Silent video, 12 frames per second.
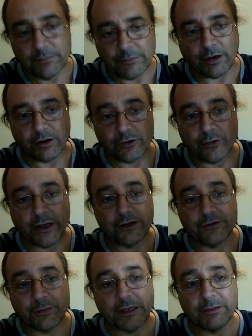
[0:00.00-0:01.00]
our
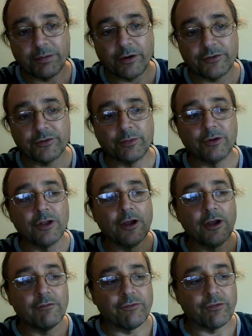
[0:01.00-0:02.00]
creators made it possible
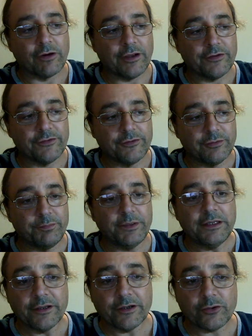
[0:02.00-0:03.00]
for us to
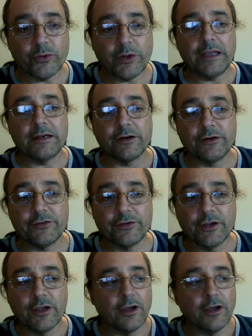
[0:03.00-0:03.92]
be the creators